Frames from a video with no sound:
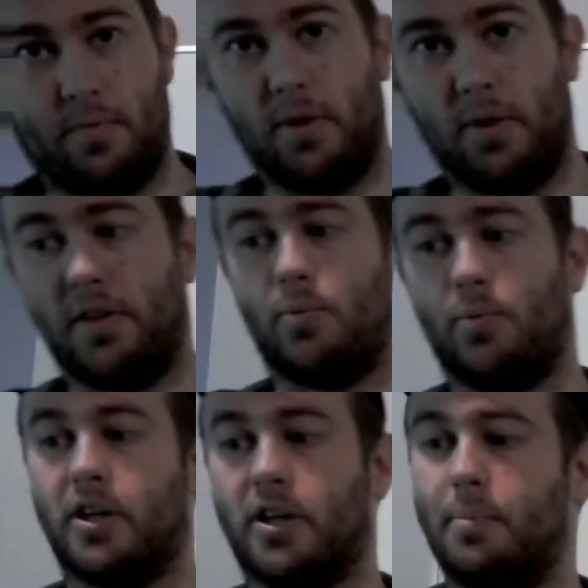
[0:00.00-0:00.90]
to be talking
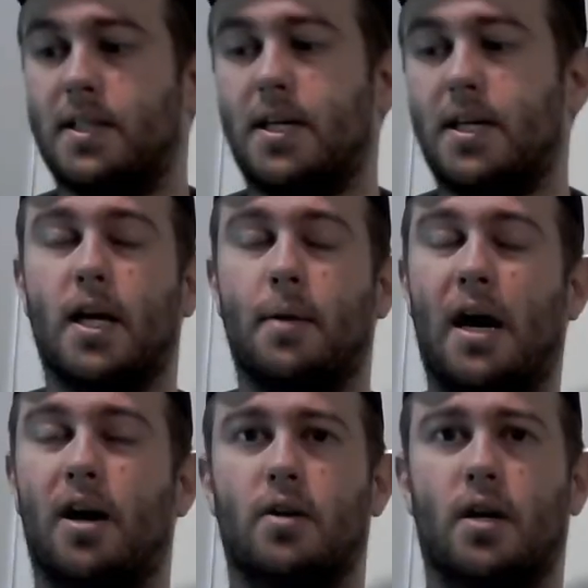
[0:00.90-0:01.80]
about
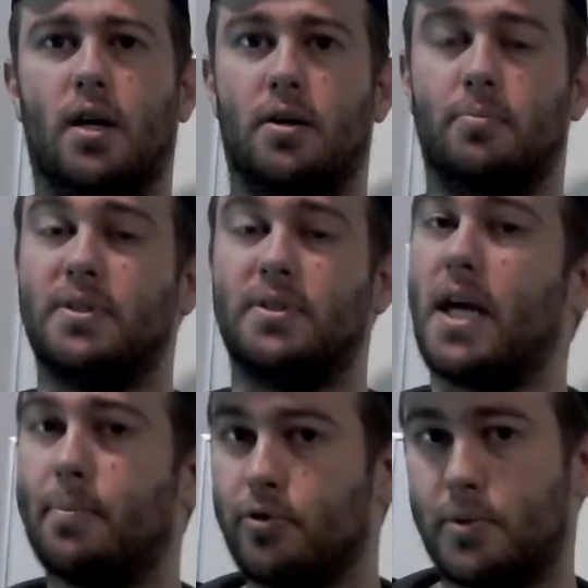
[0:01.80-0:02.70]
sample spaces.